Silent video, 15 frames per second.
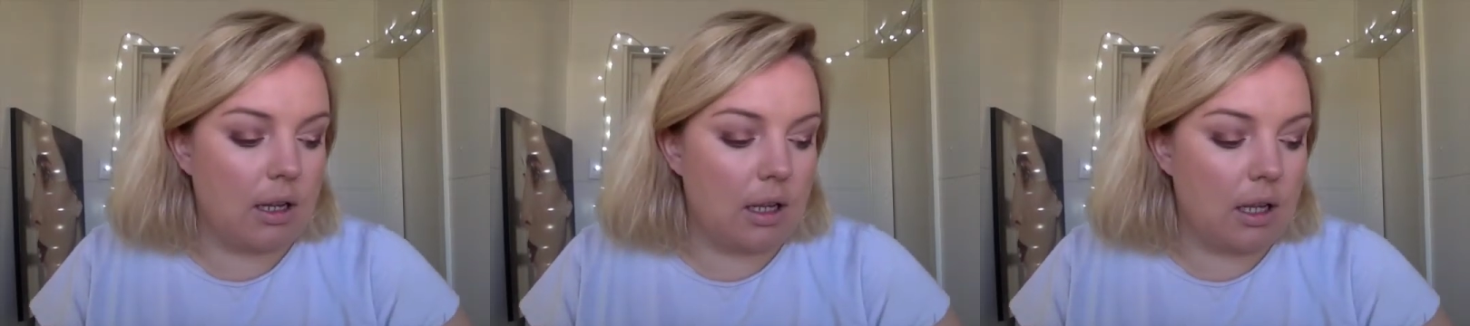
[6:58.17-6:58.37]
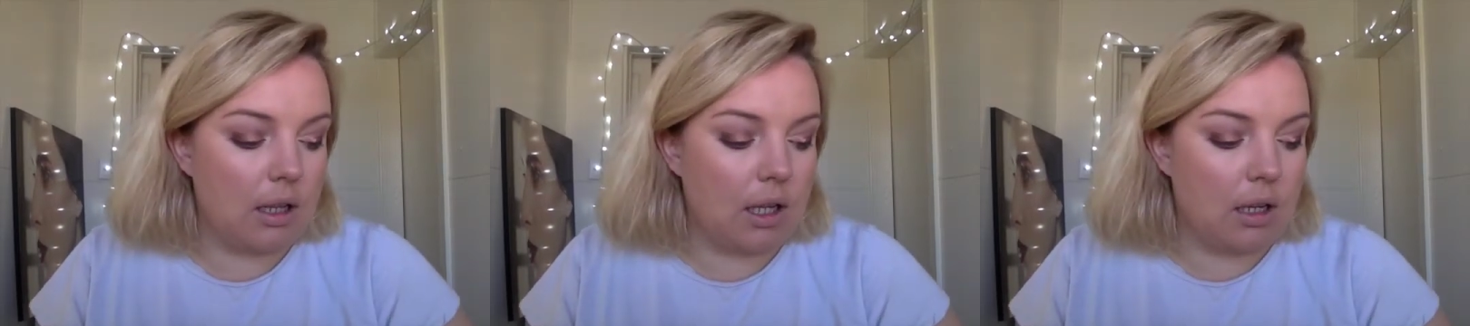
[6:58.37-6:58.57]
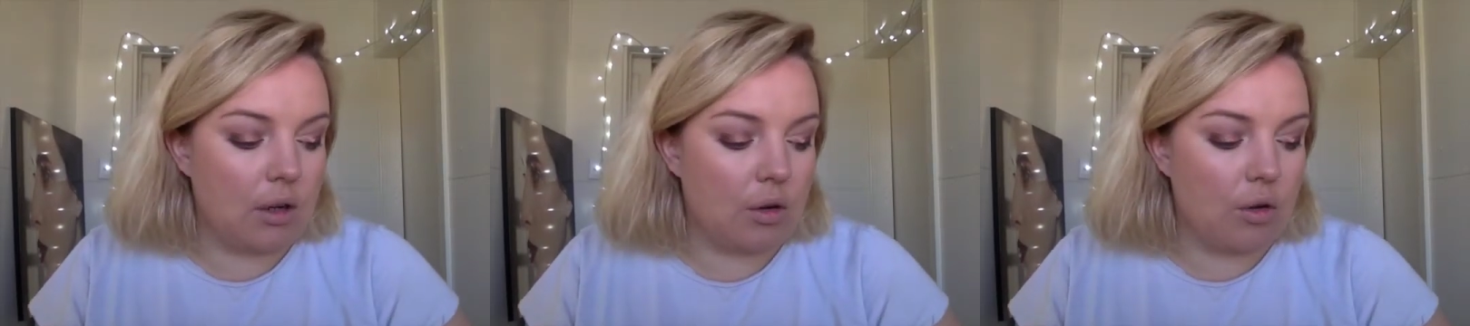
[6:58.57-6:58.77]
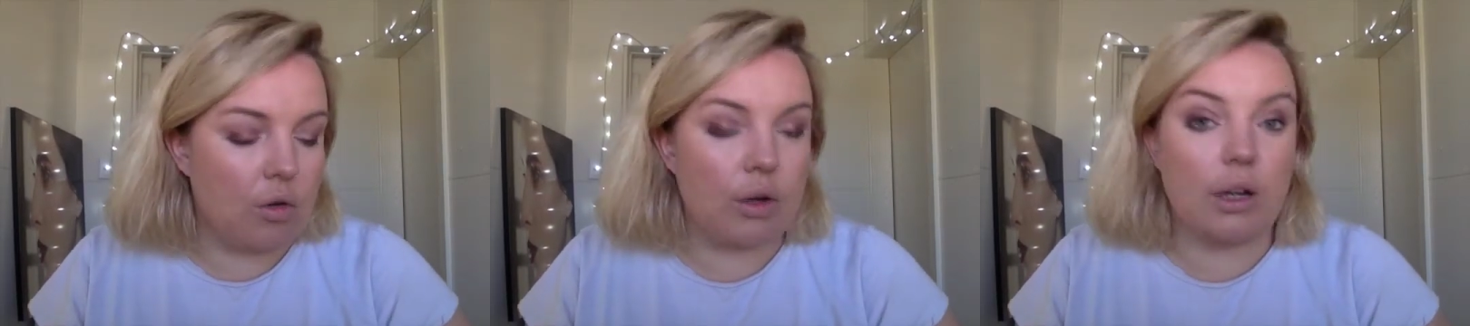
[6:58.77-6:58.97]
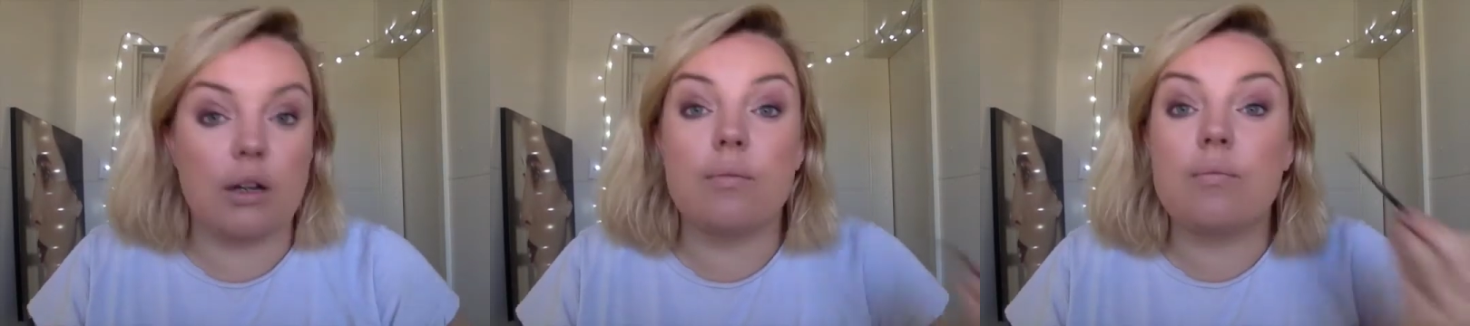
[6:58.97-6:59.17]
in the inner
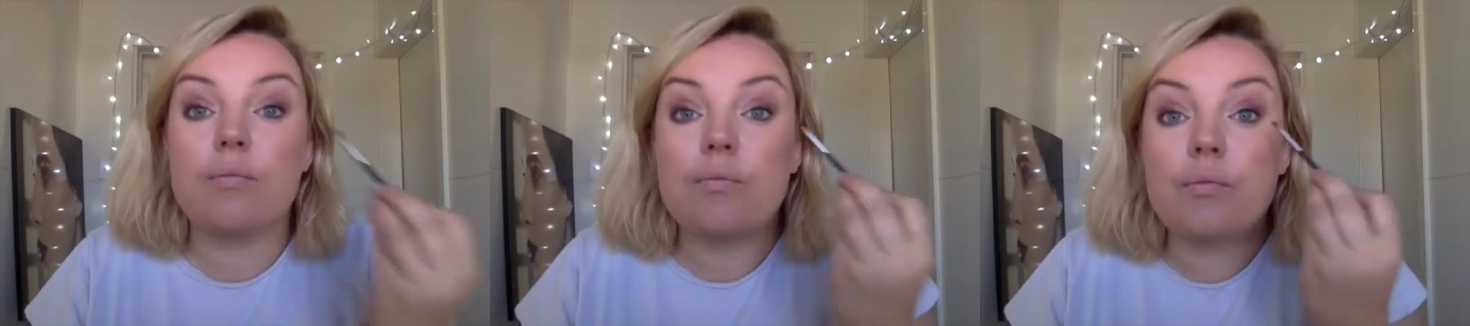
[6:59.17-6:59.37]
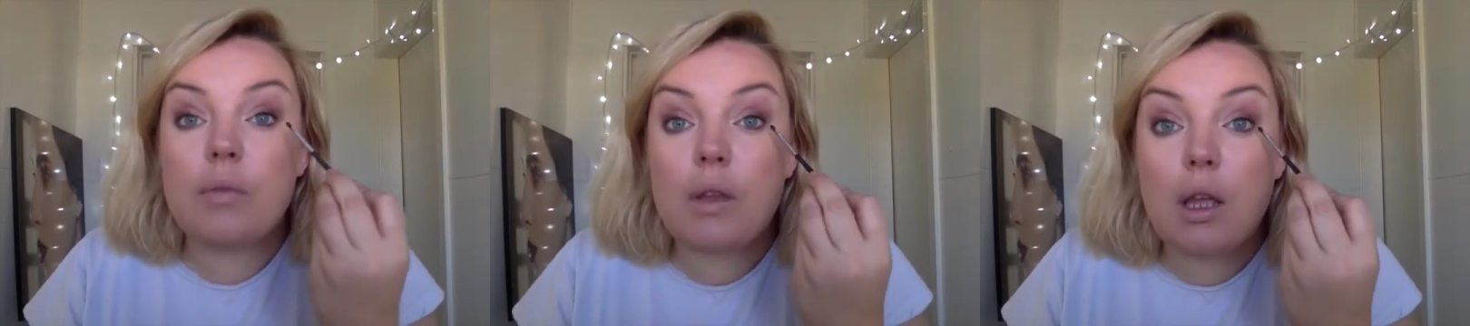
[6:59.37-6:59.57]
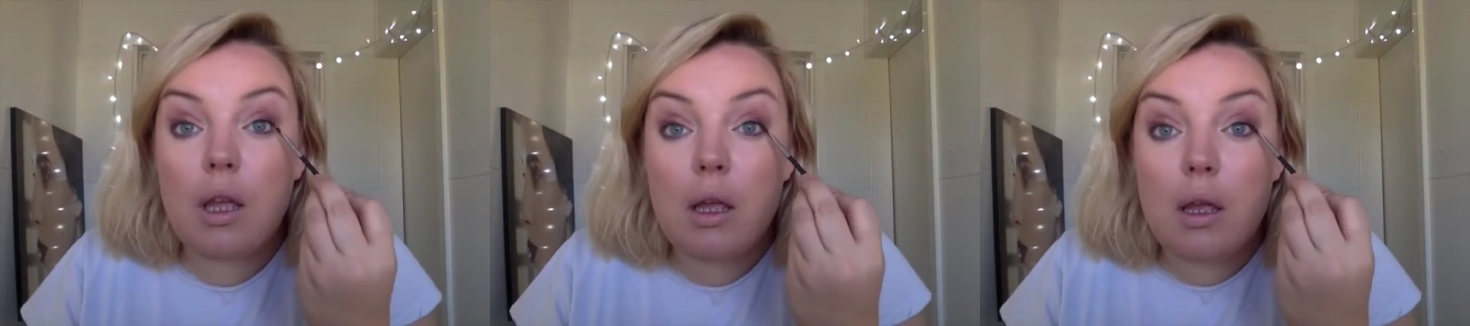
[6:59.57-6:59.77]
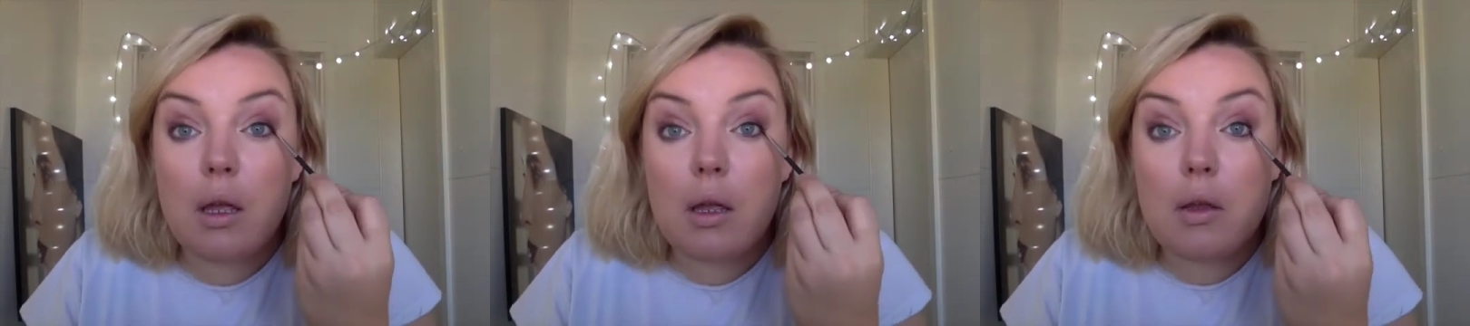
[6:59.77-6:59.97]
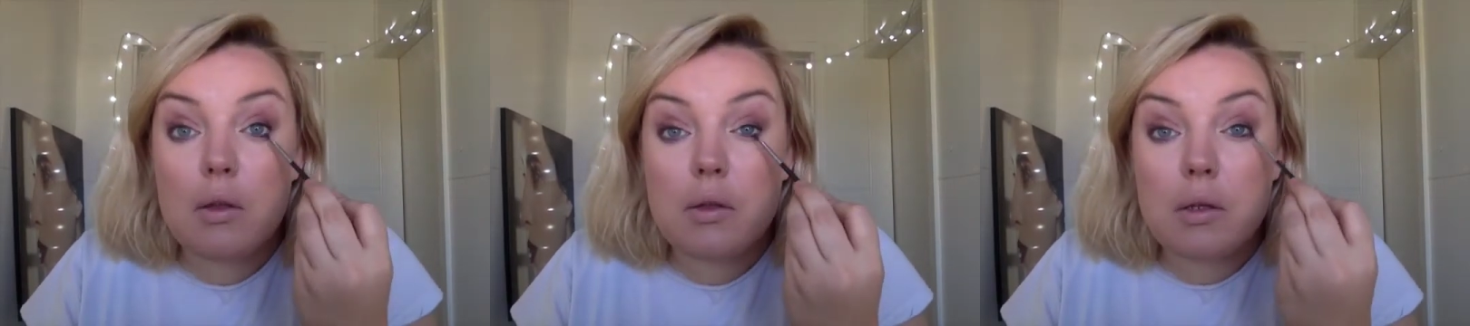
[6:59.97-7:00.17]
corner.
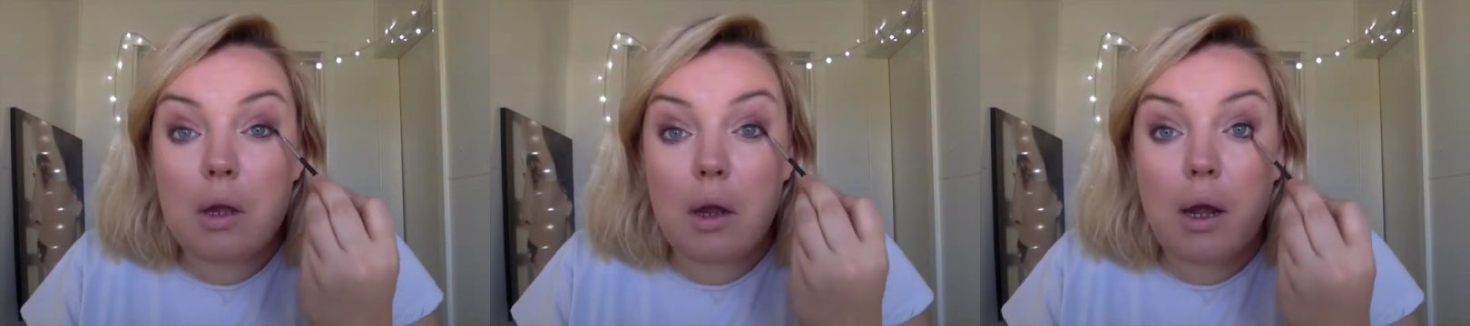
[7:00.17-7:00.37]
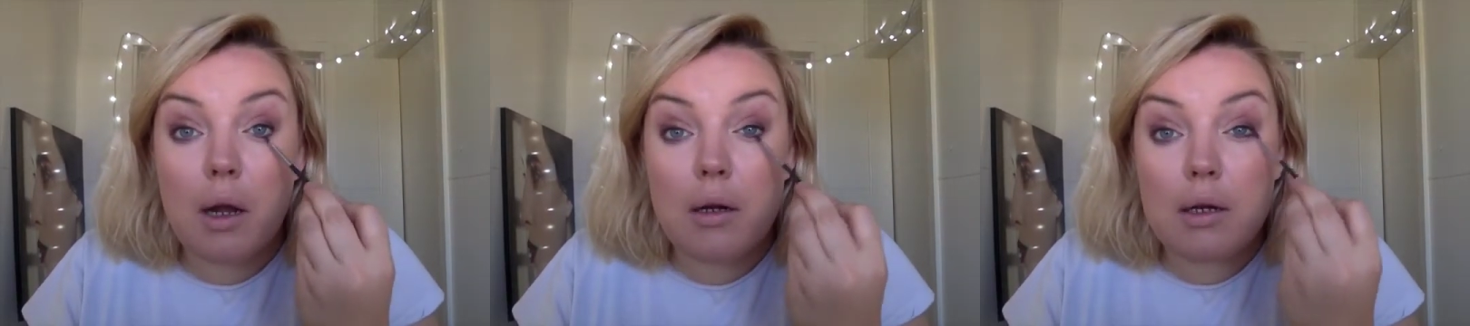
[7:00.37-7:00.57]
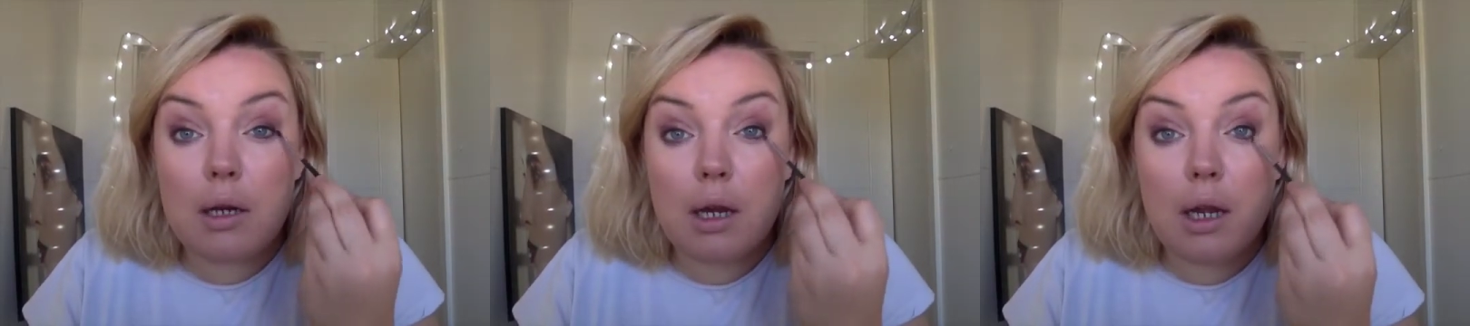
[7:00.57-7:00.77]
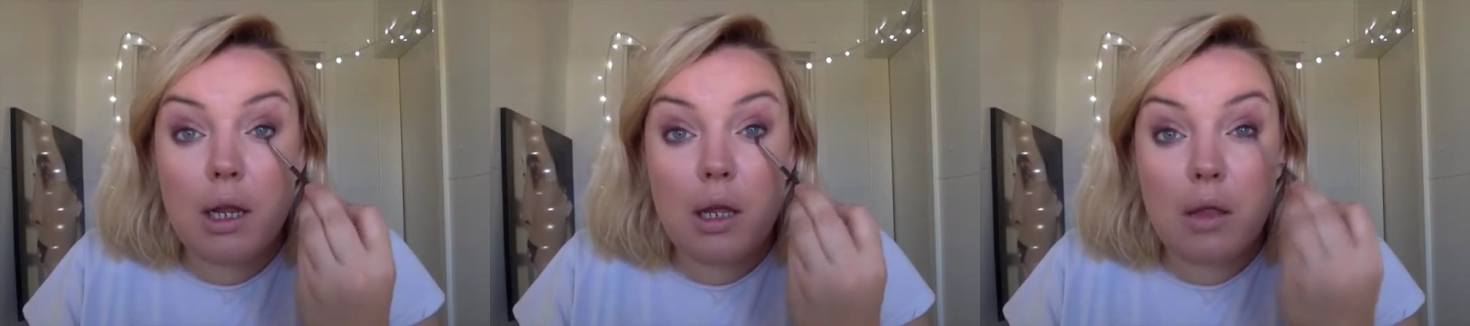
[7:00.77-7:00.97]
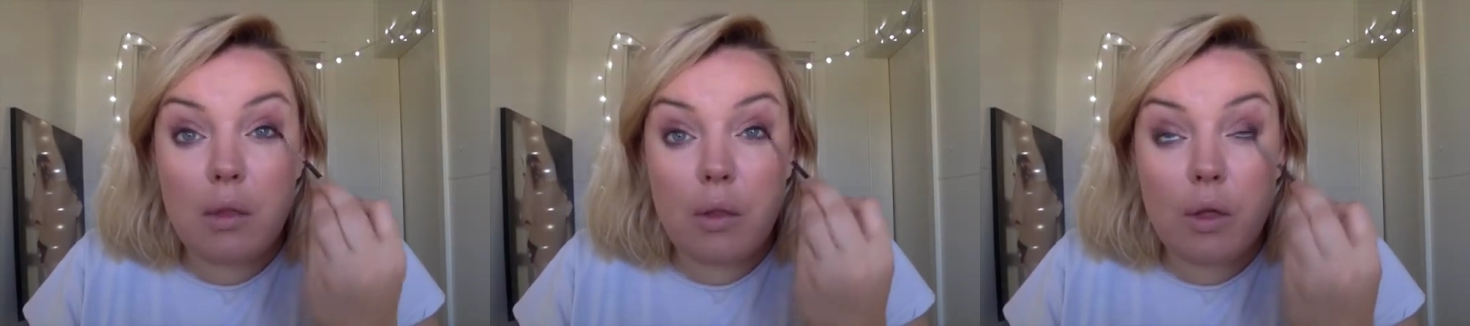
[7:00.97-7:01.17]
So
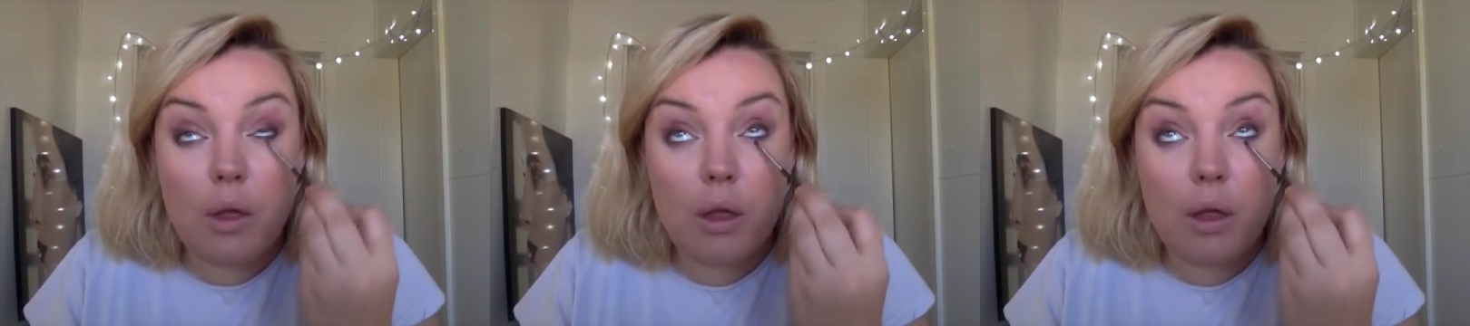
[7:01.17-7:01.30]
underneath,